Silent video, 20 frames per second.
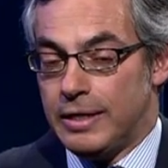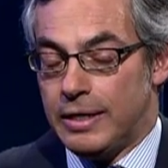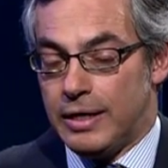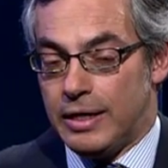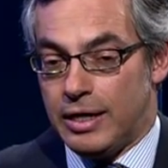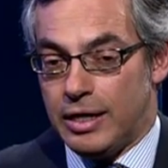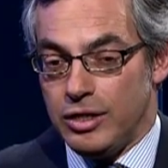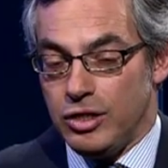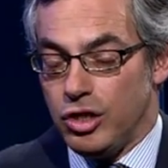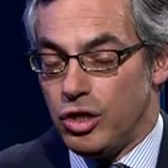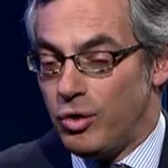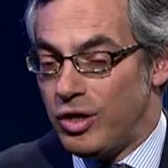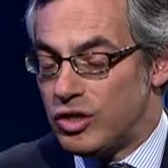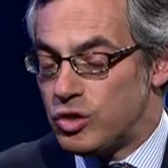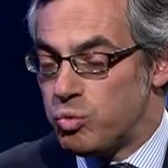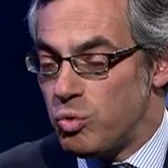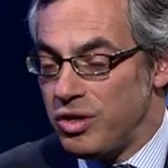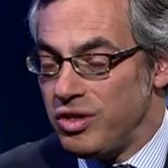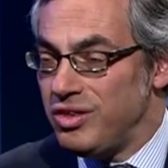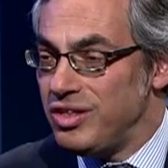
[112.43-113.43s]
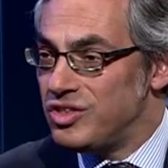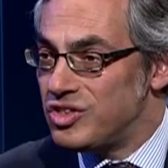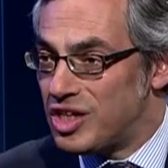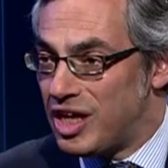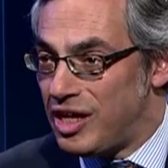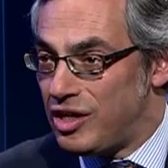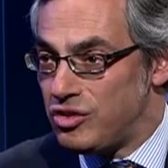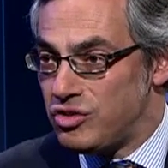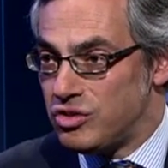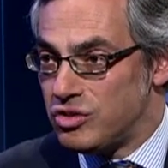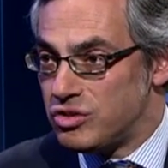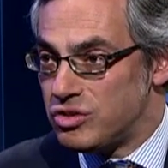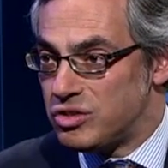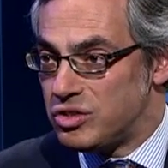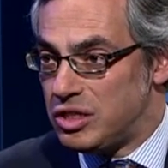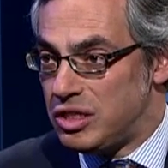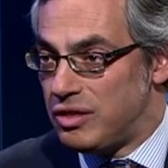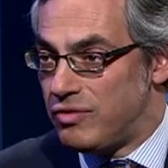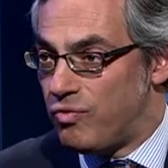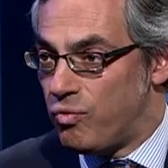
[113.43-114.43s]
Uh, you know, it's one of these cases,
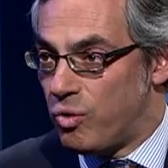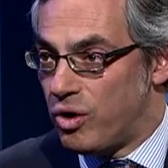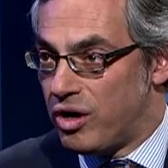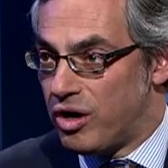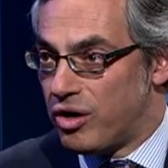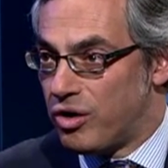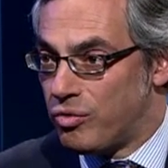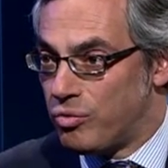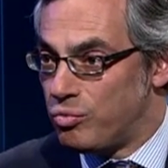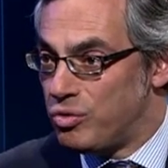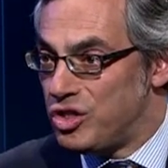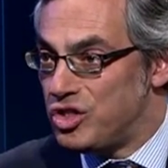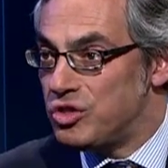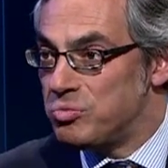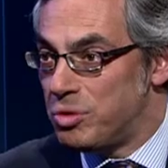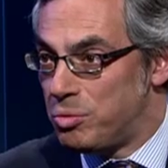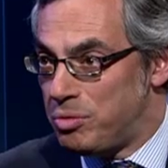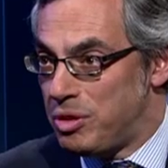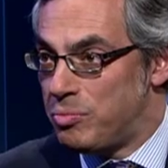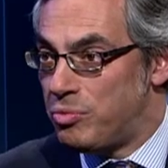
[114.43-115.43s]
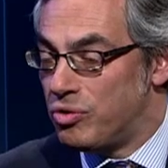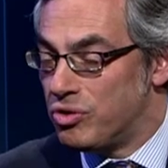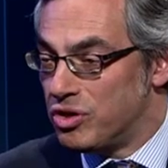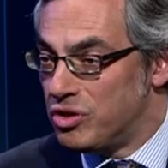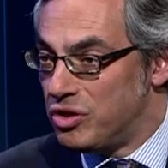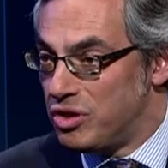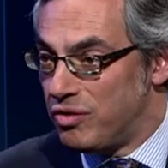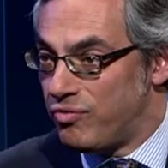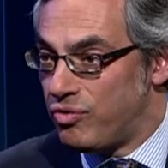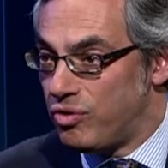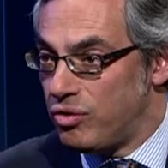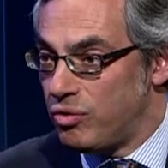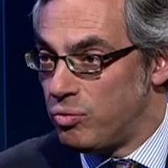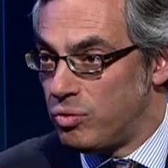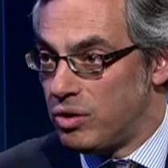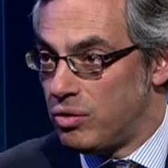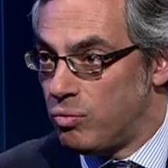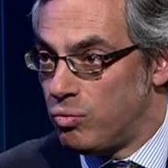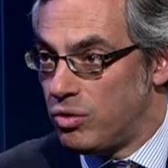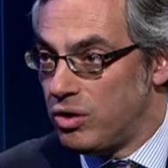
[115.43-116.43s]
Steve, where reasonable people can differ.
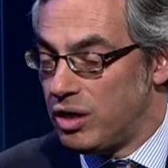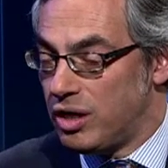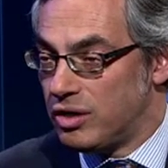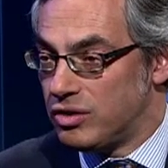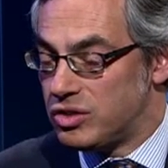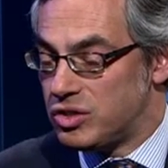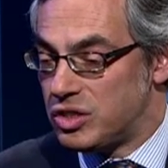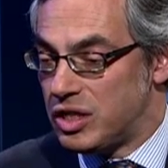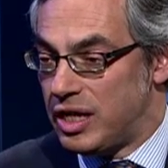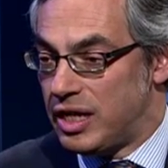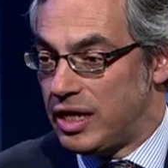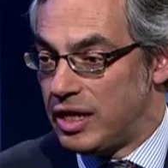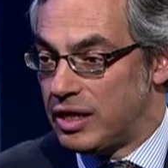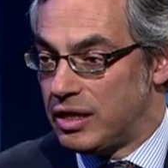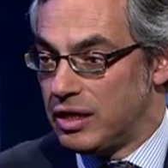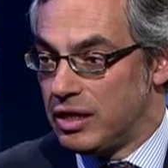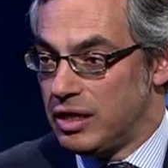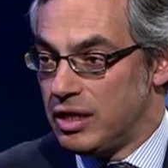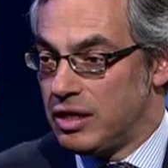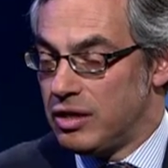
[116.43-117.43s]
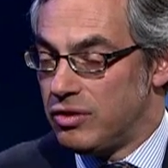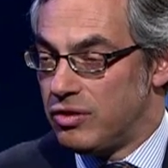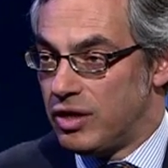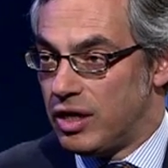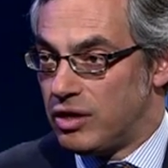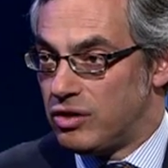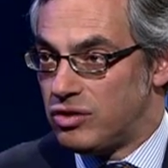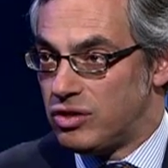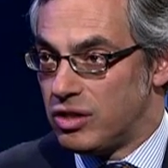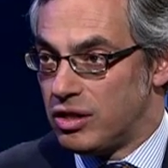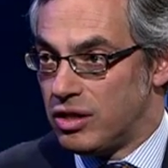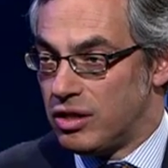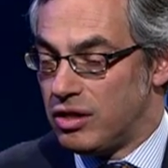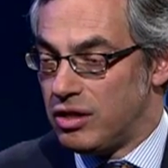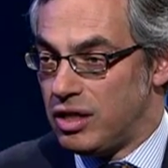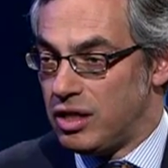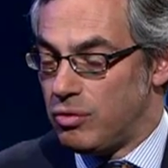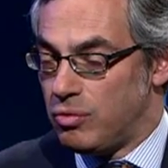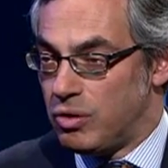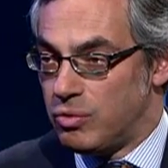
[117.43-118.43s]
We're, we're not saying that uh,
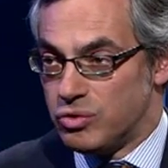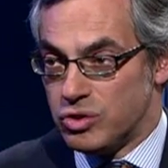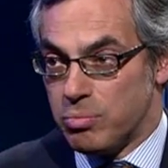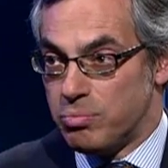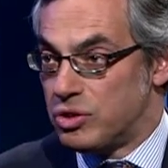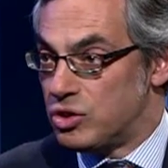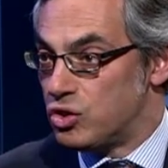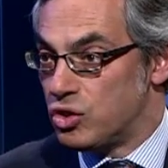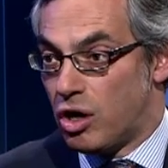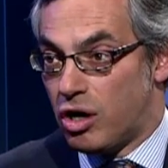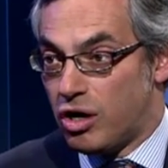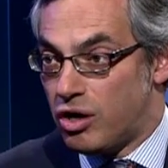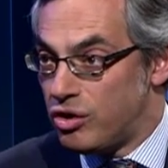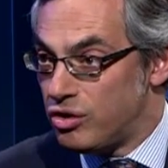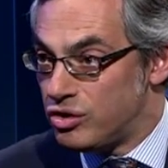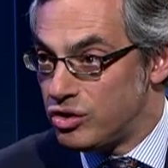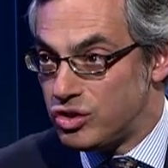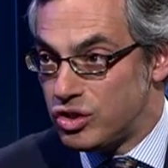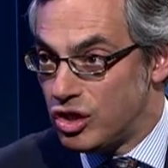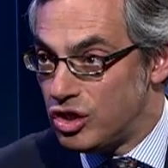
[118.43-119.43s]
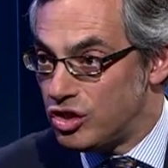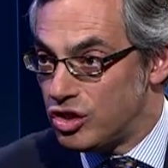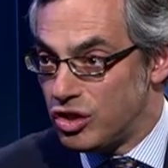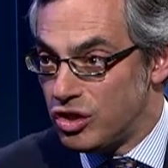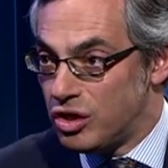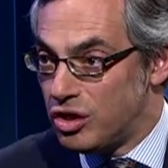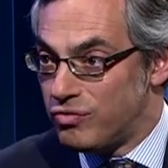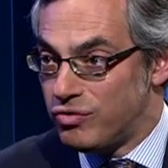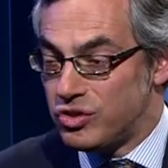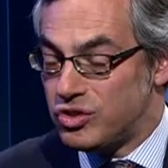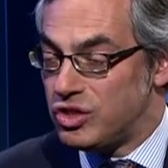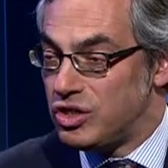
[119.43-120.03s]
it, it was a bizarre decision of the